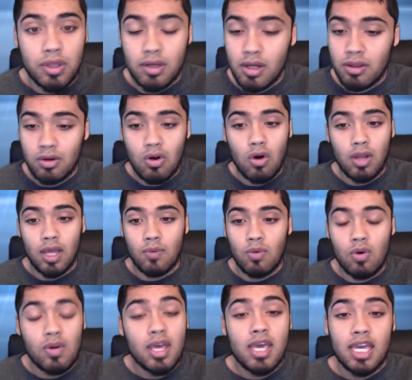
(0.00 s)
Another goal I
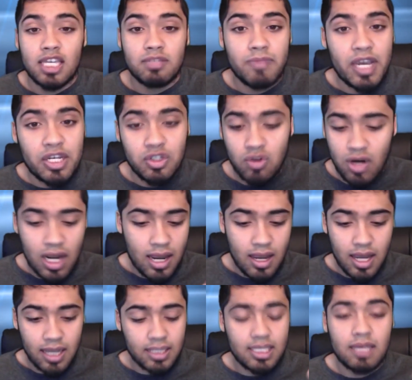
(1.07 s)
wrote is make sure
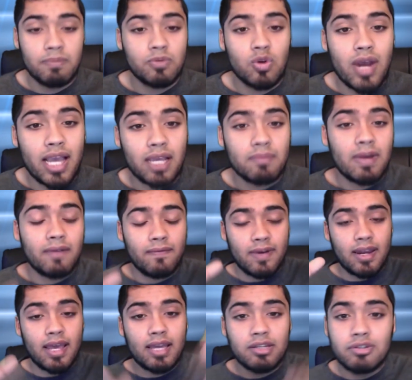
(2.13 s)
I, I keep tracking my
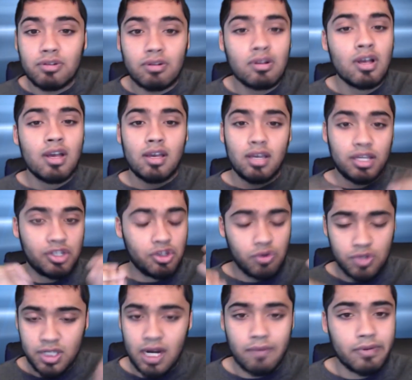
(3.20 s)
financial
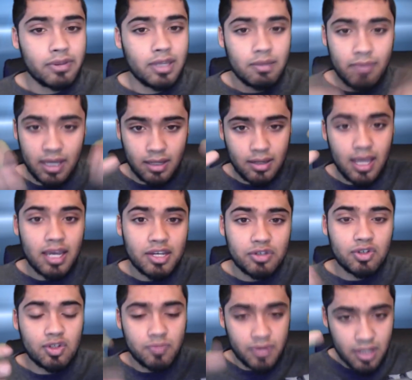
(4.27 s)
issues and everything. Make not
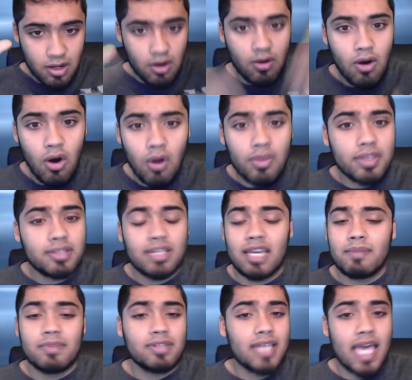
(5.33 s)
issues, but you know all the
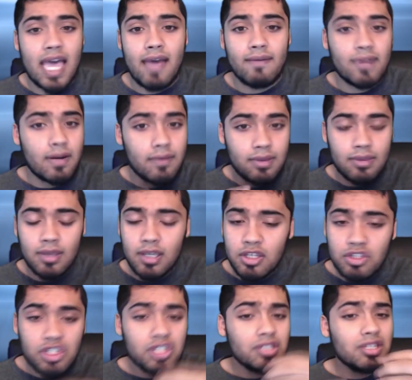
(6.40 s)
statements I have and everything. You
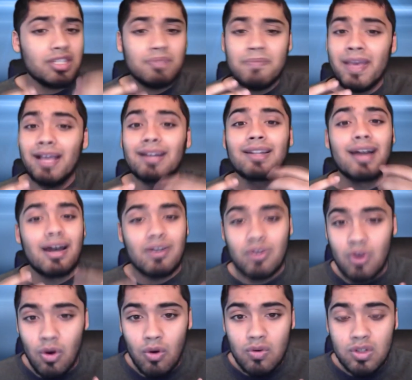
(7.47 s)
just just make a lot of
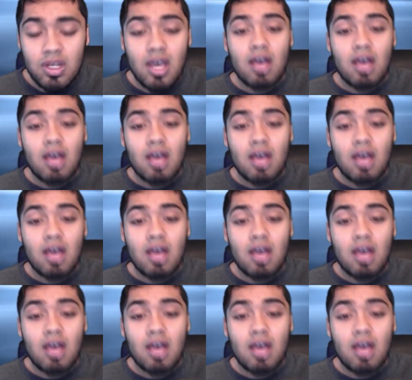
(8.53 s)
goals,